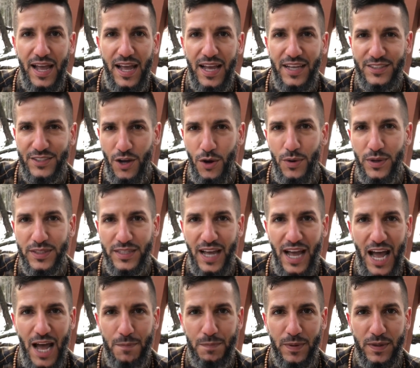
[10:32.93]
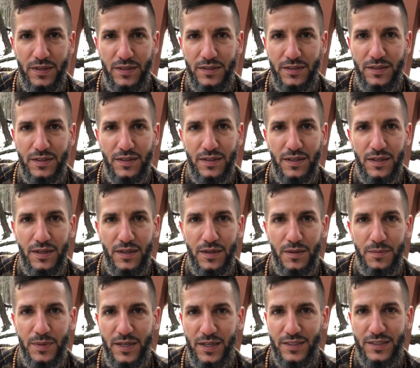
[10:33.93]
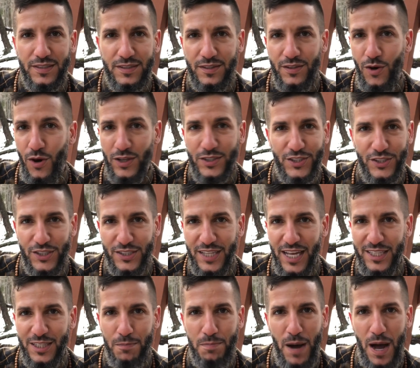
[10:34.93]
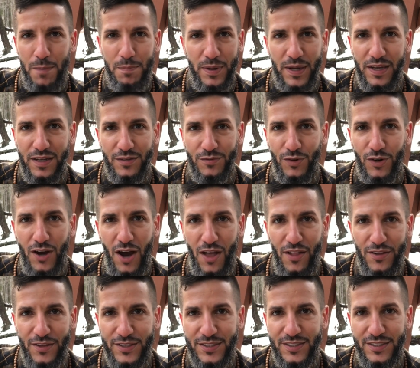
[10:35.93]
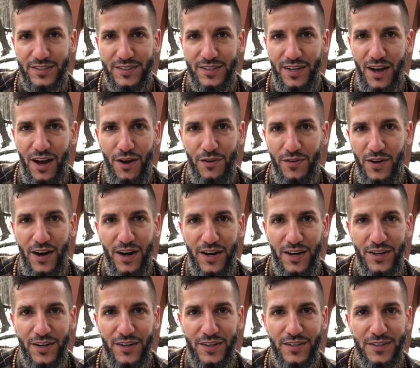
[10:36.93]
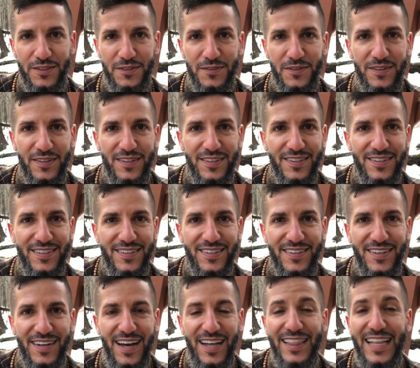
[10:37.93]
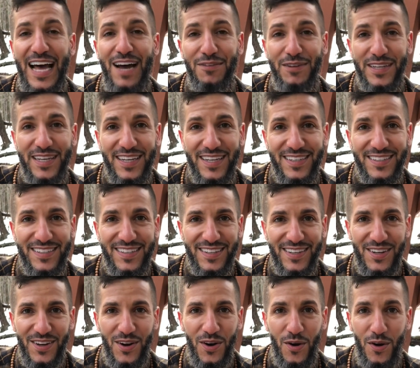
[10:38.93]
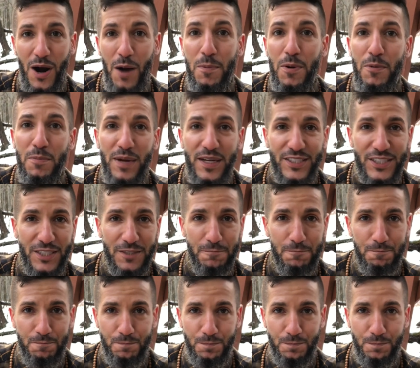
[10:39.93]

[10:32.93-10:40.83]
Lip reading: It's going to happen because thoughts just like to pop in, regardless of our allowing it or our permission.